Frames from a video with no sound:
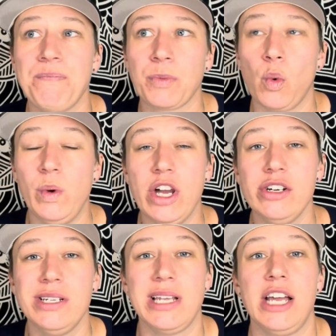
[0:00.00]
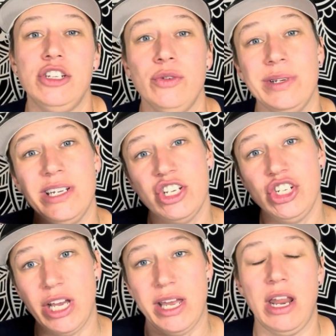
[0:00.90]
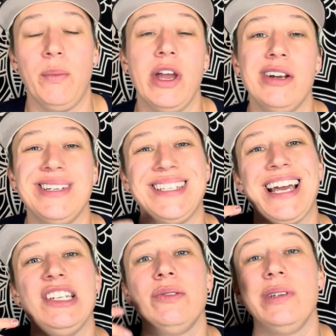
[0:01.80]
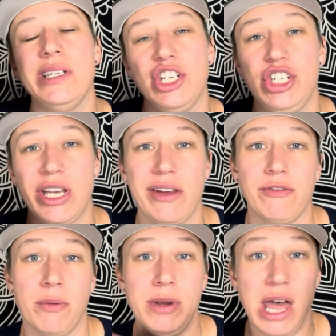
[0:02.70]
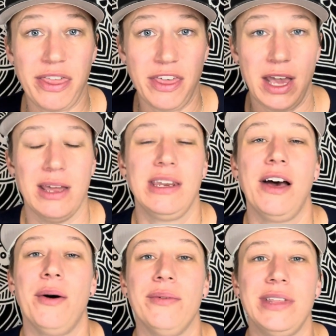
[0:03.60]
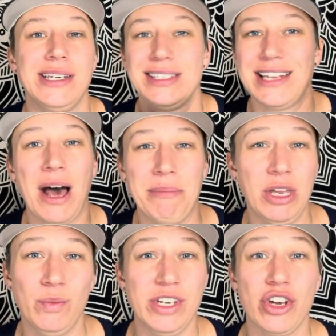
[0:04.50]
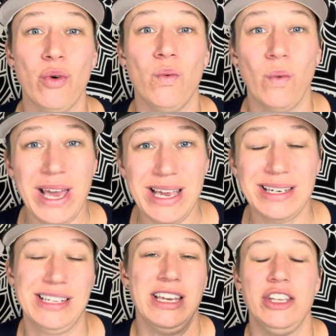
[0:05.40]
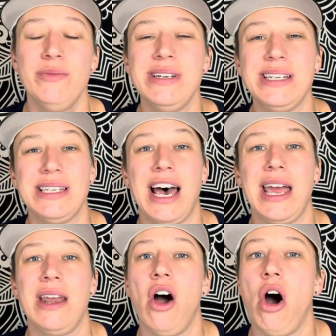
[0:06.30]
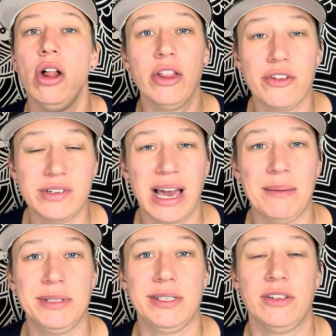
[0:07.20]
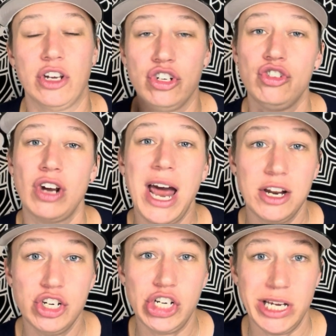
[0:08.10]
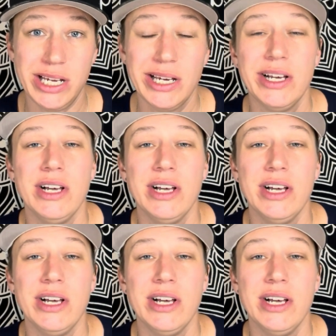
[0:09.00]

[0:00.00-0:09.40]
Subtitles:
We are designed to initiate, and we are designed to initiate from nothing. Now, that does not mean we don't wait. In human design, all other types, their strategy